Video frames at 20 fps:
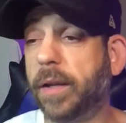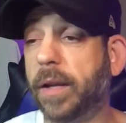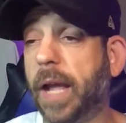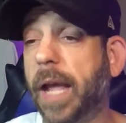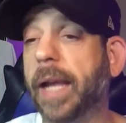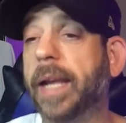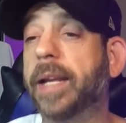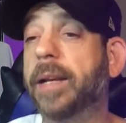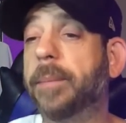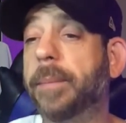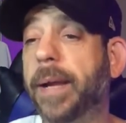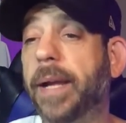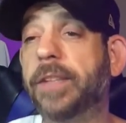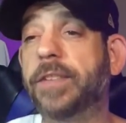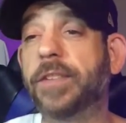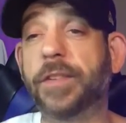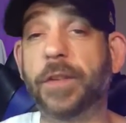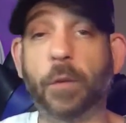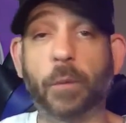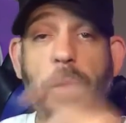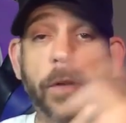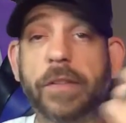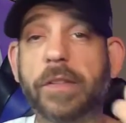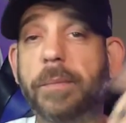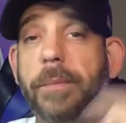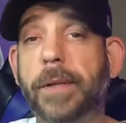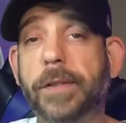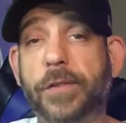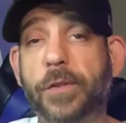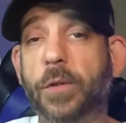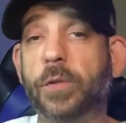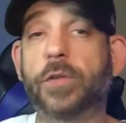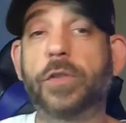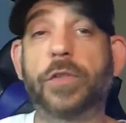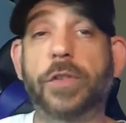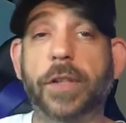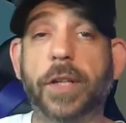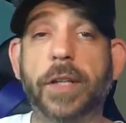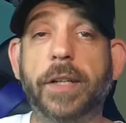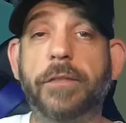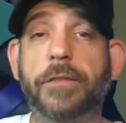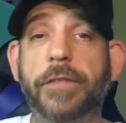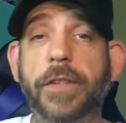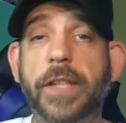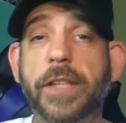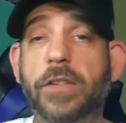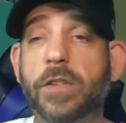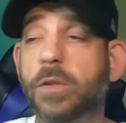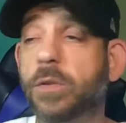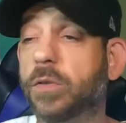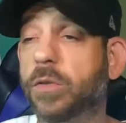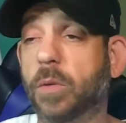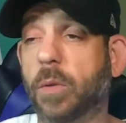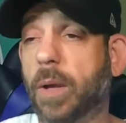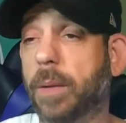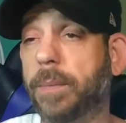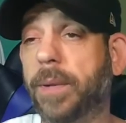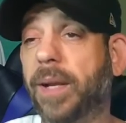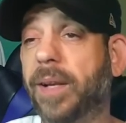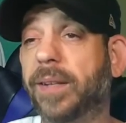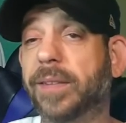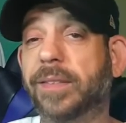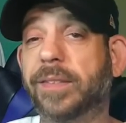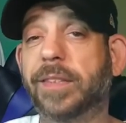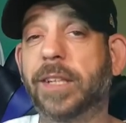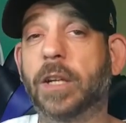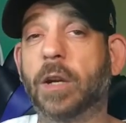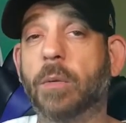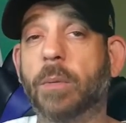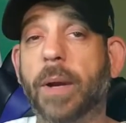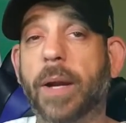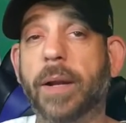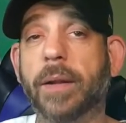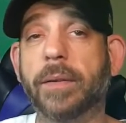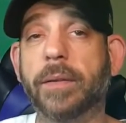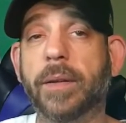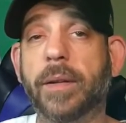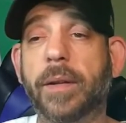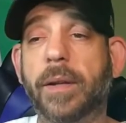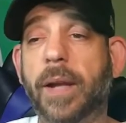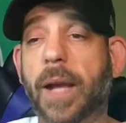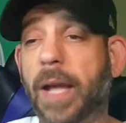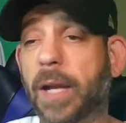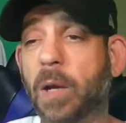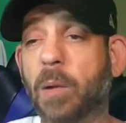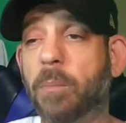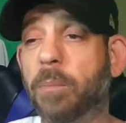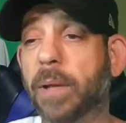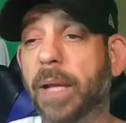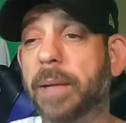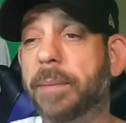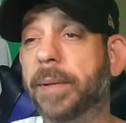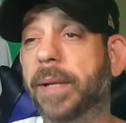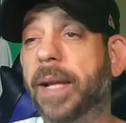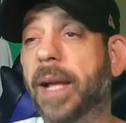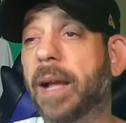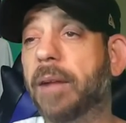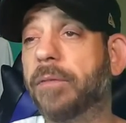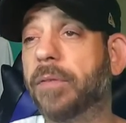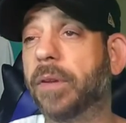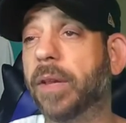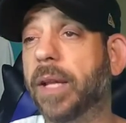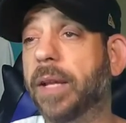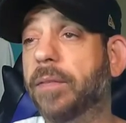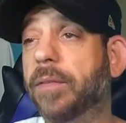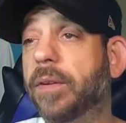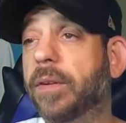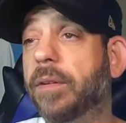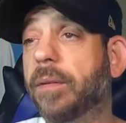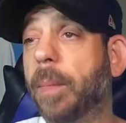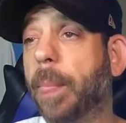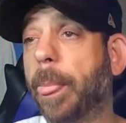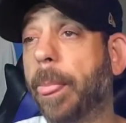I can imagine the rest of my soldiers are going to flee too, so I'm not going to stick around. I don't blame the guy for leaving.